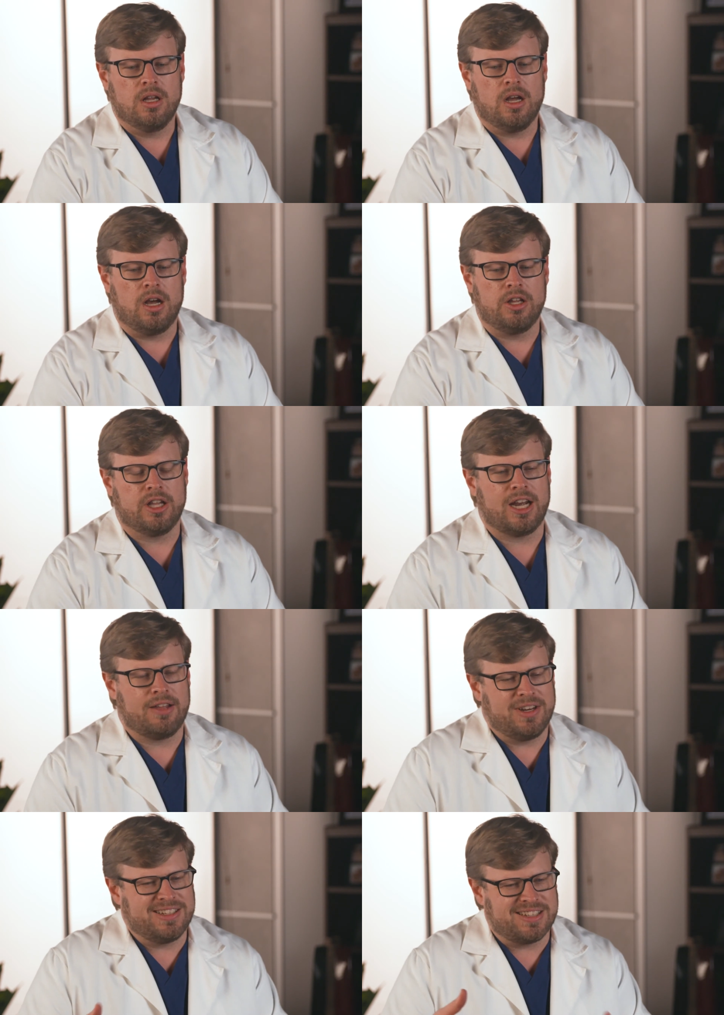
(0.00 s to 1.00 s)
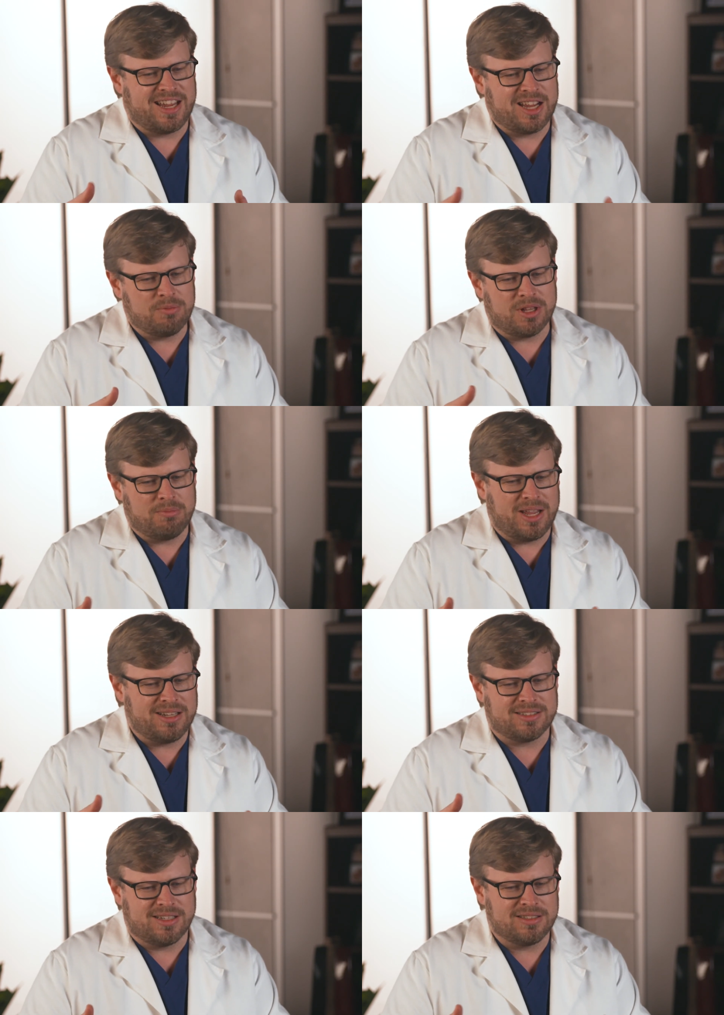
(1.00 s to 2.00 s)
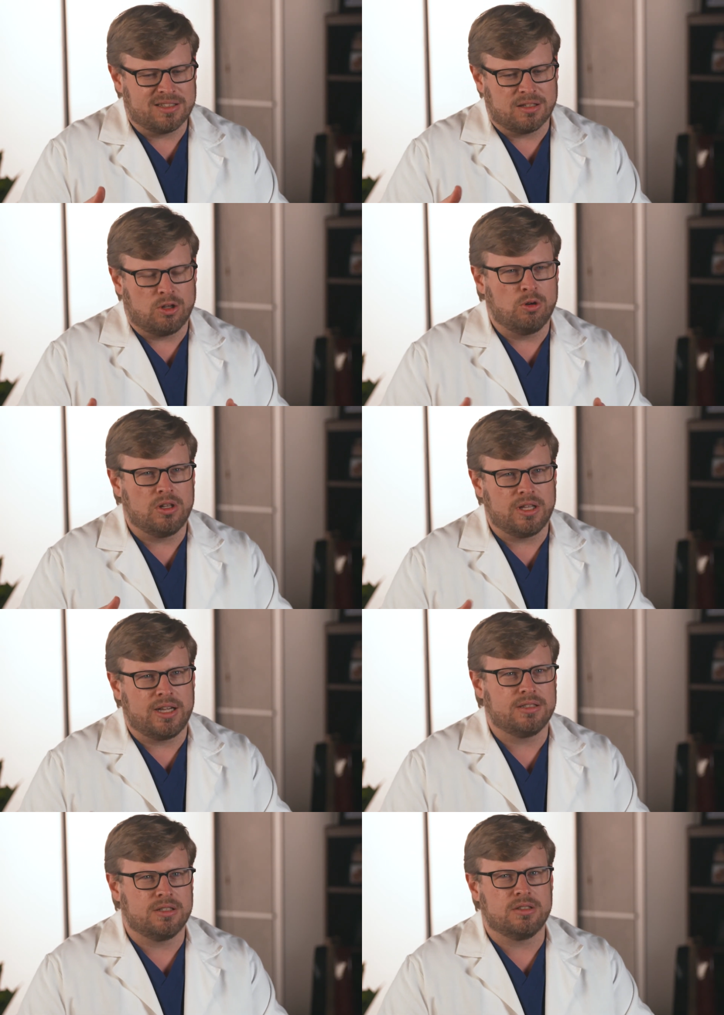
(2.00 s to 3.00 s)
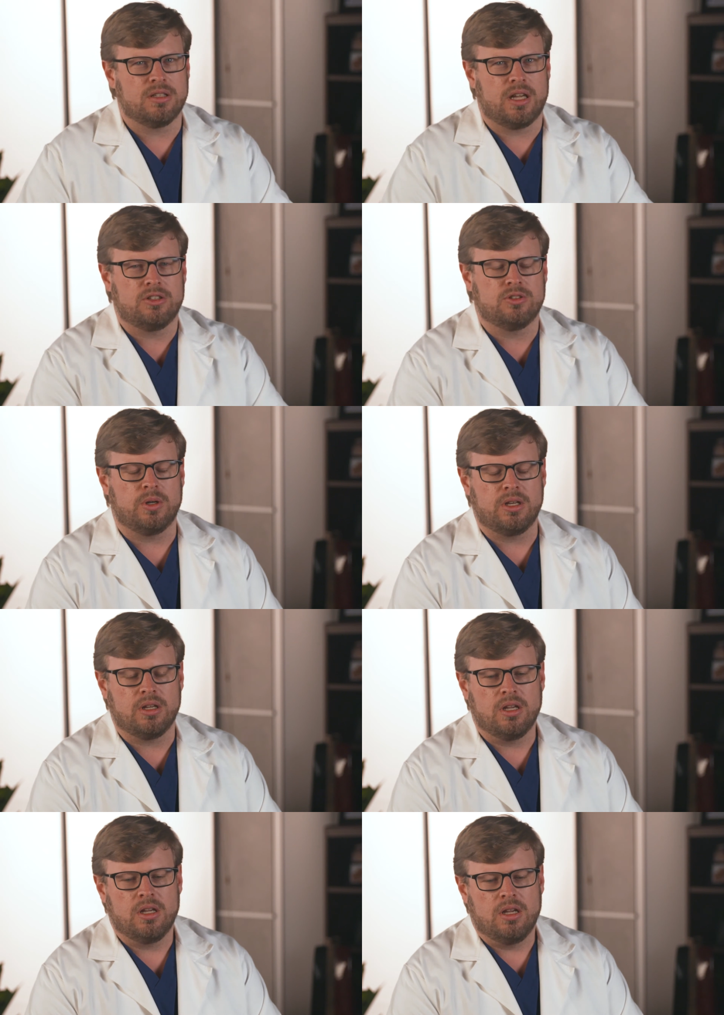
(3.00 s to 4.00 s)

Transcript: Uh, you gotta have an exam that makes sense and localizes to that joint.